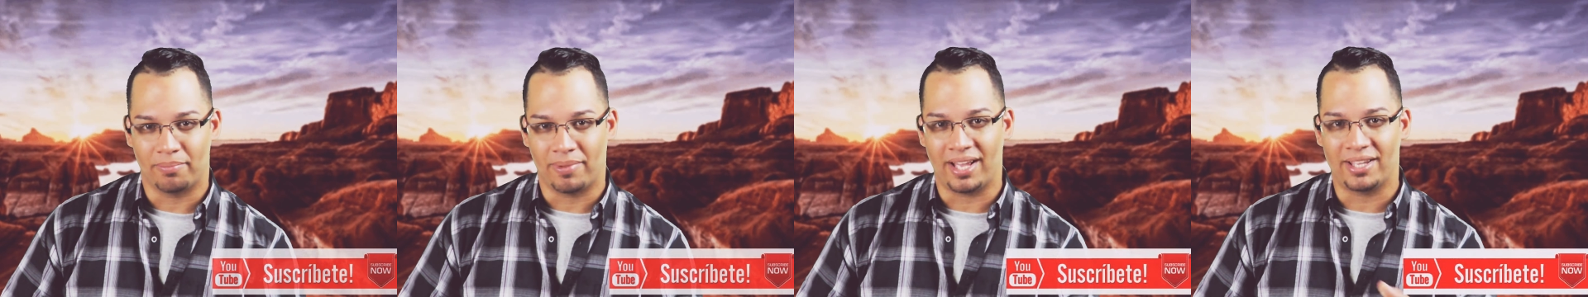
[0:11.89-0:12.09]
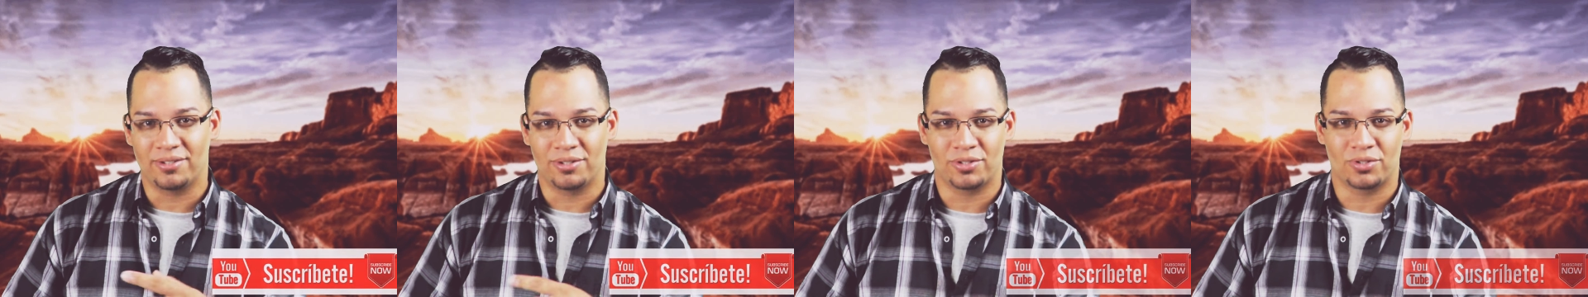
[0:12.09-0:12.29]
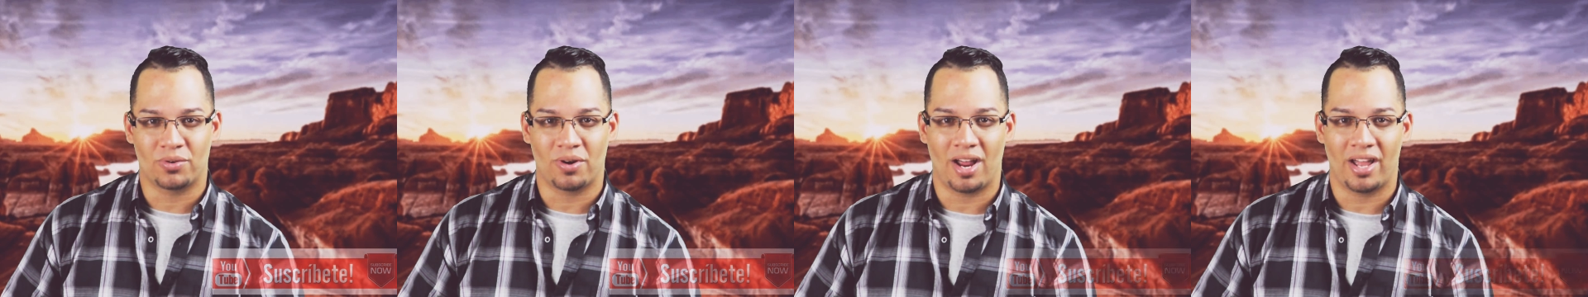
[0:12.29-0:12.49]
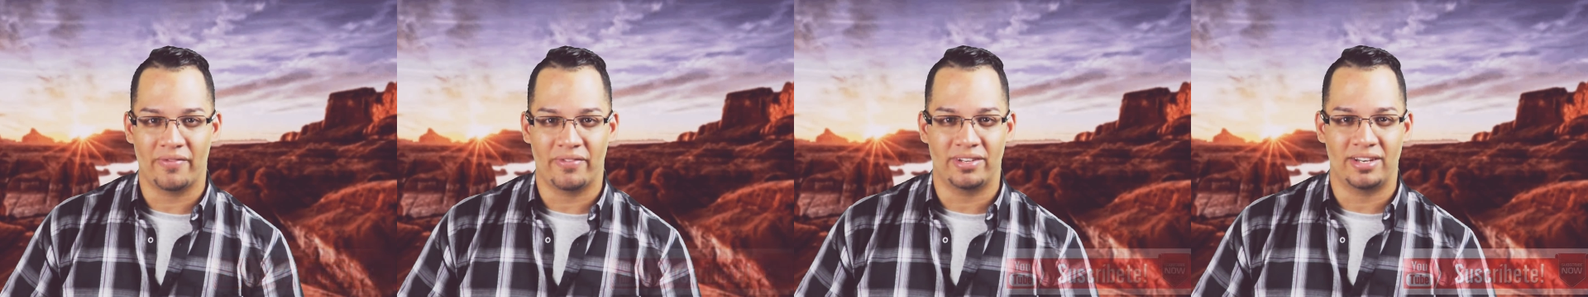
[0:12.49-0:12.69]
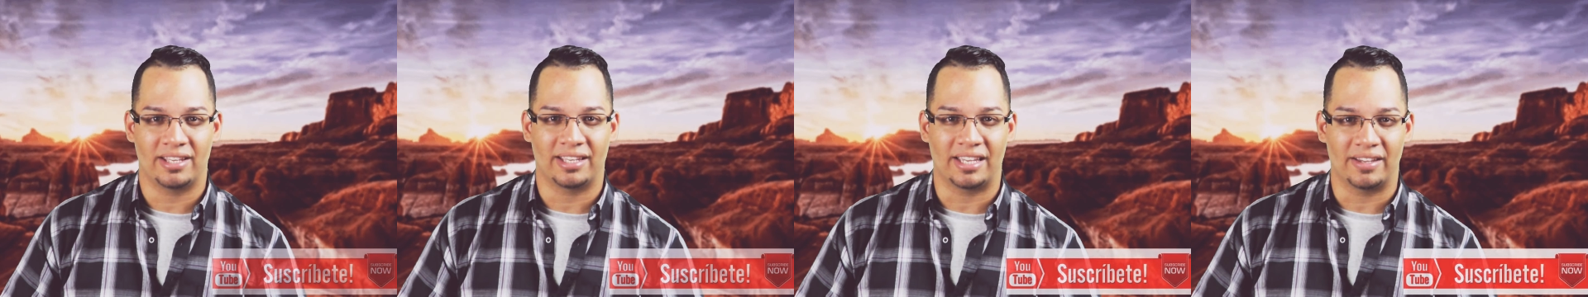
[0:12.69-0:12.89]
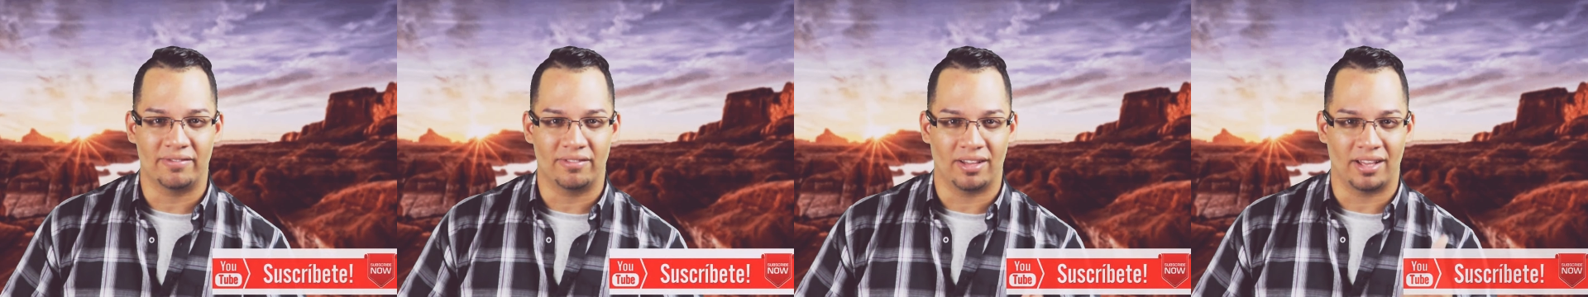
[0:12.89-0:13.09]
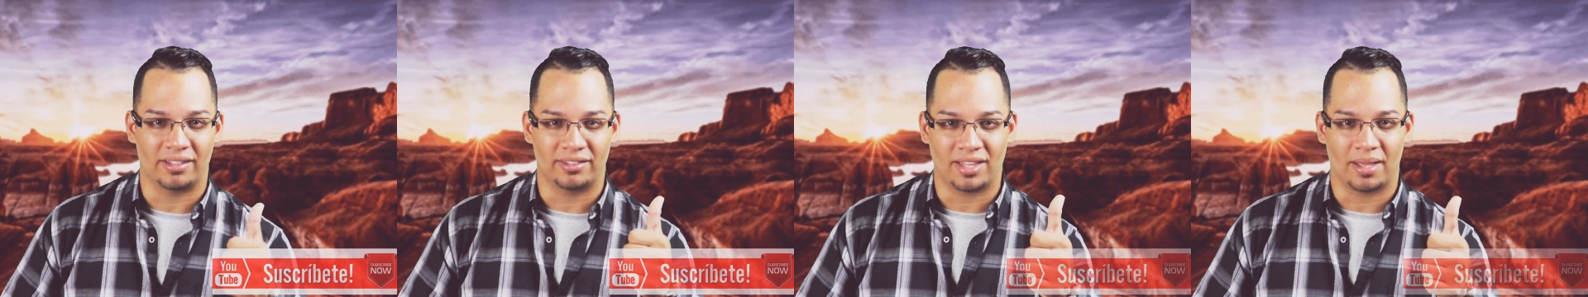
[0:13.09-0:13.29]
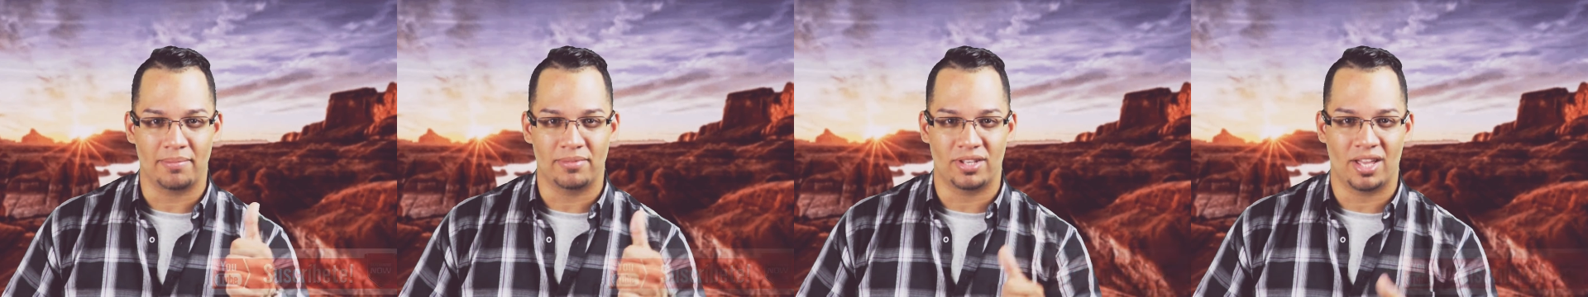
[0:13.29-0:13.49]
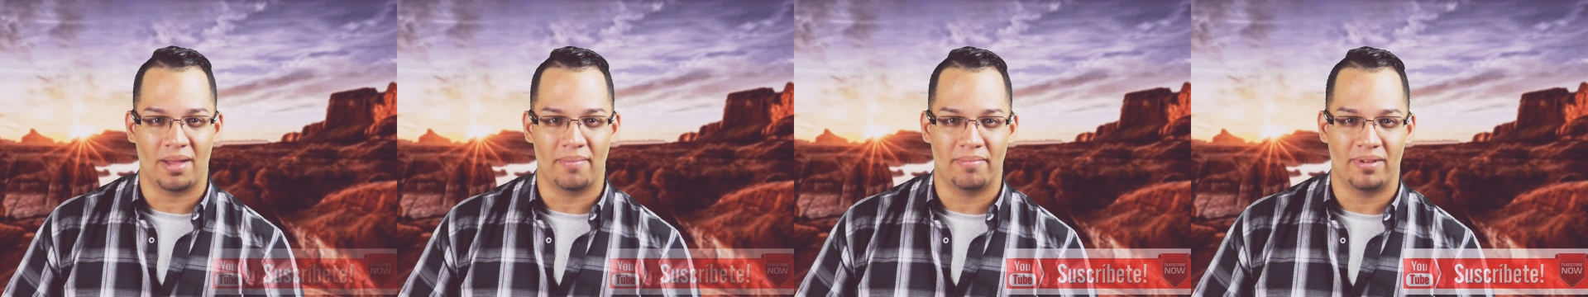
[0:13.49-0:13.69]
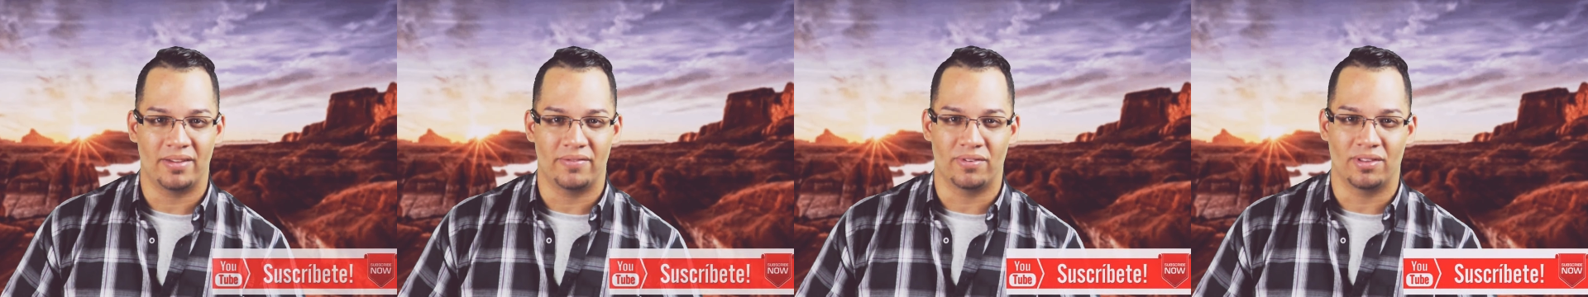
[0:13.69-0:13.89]
by subscribing and give a thumbs
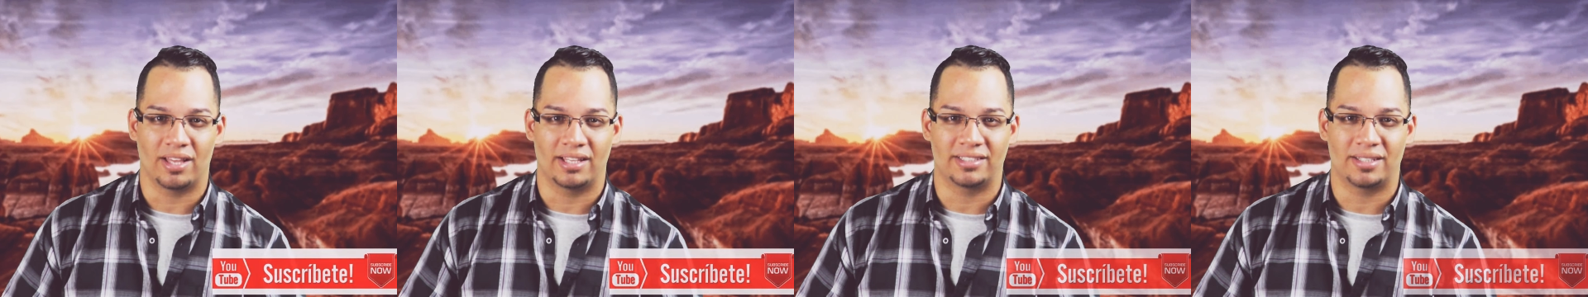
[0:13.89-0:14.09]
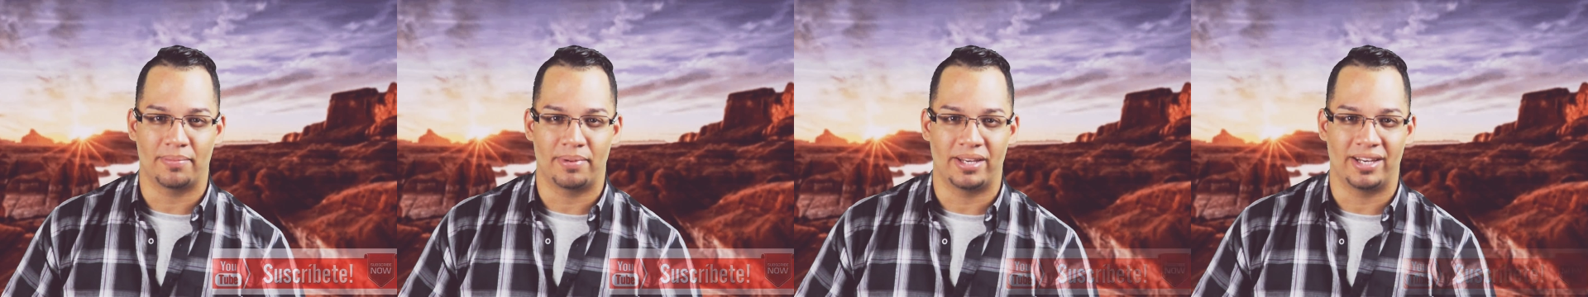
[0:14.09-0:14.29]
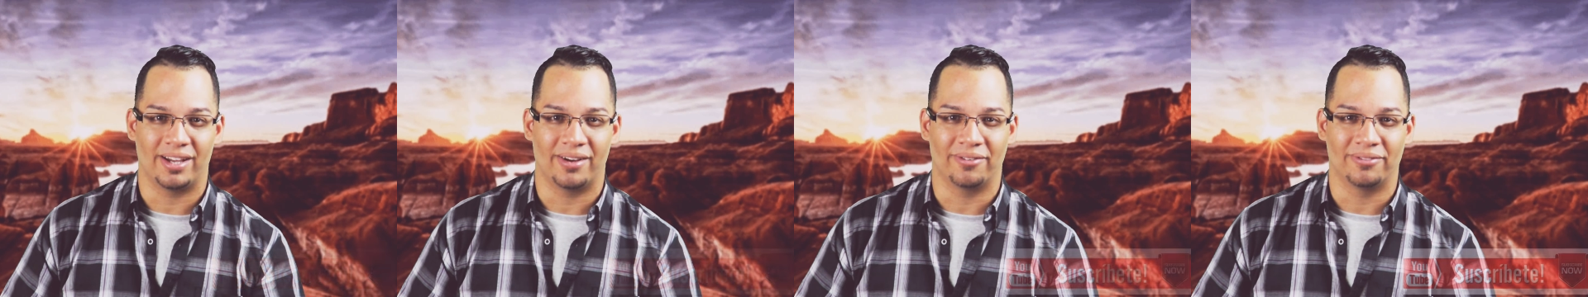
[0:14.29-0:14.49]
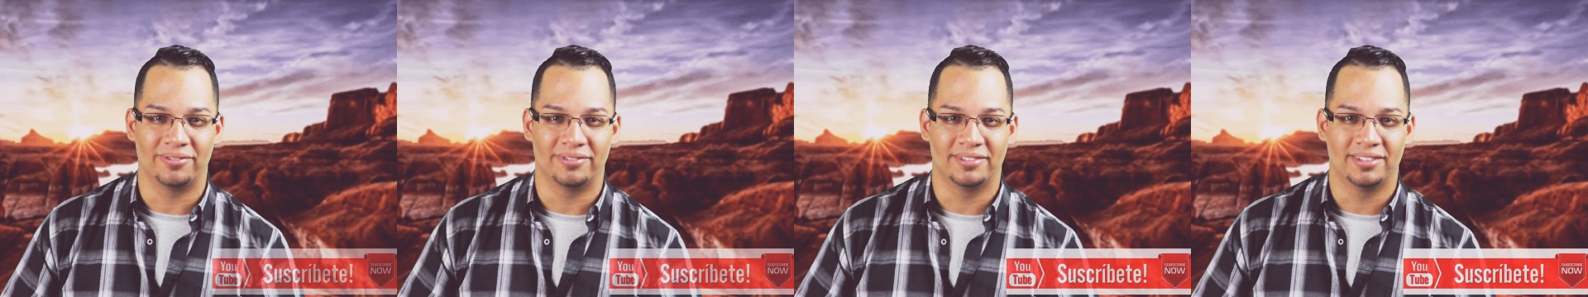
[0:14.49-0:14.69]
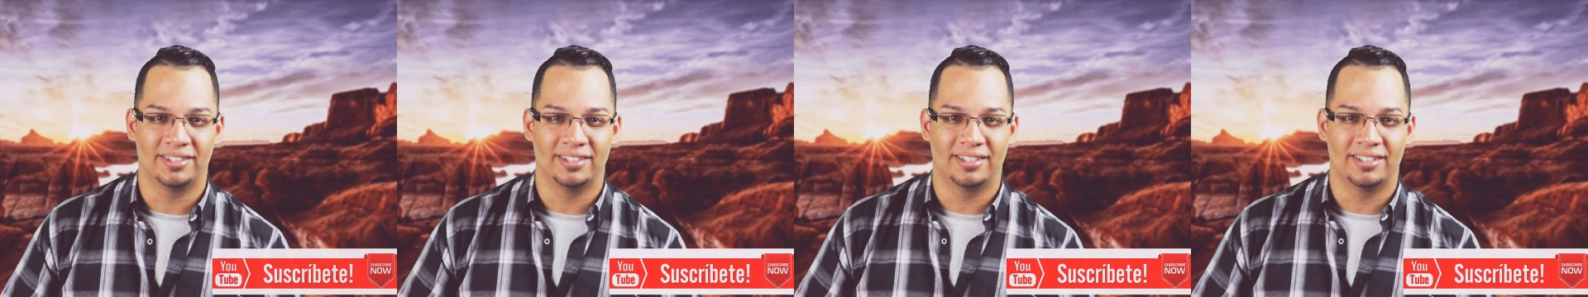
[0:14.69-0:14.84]
up if you like the video.